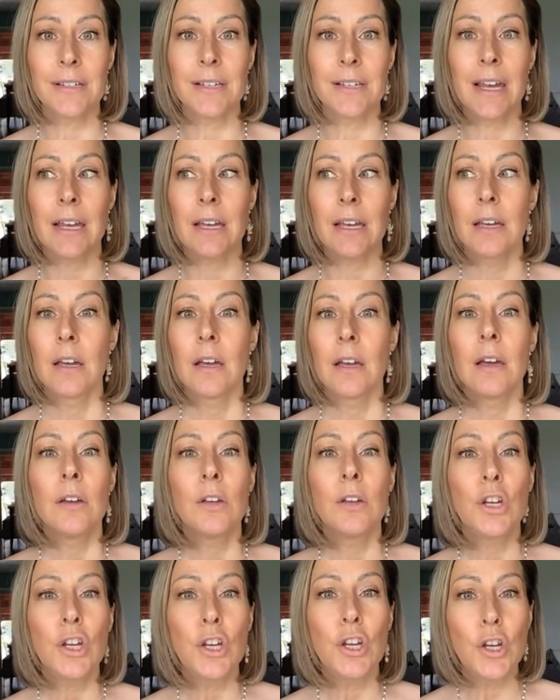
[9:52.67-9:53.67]
Like
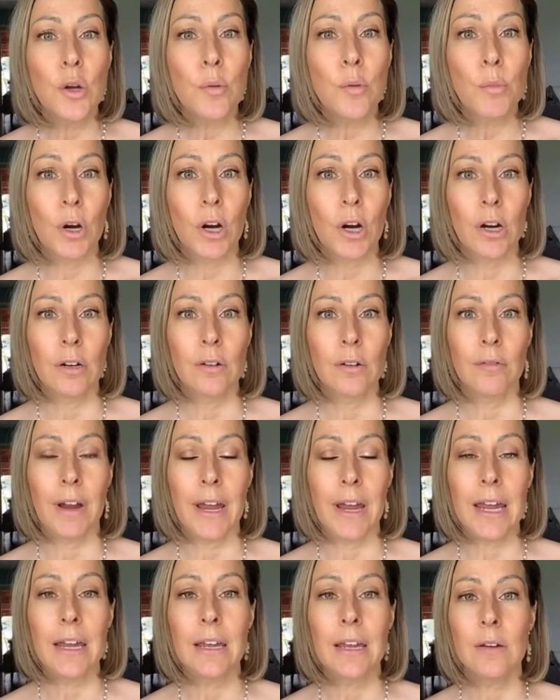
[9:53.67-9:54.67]
humor,
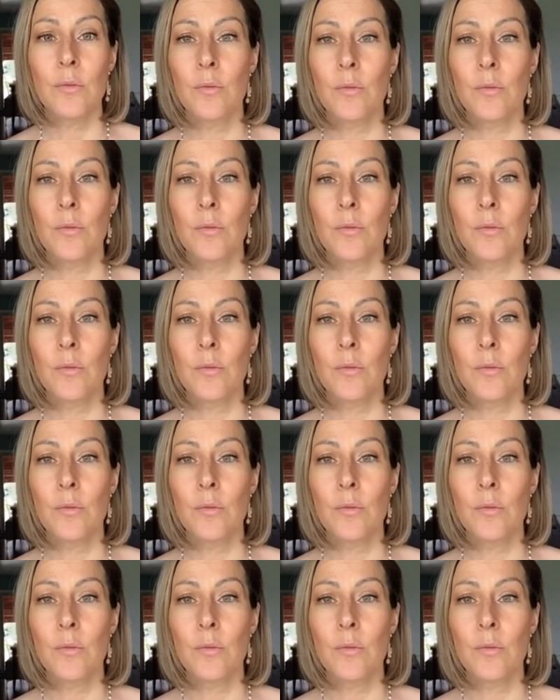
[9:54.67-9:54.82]
right?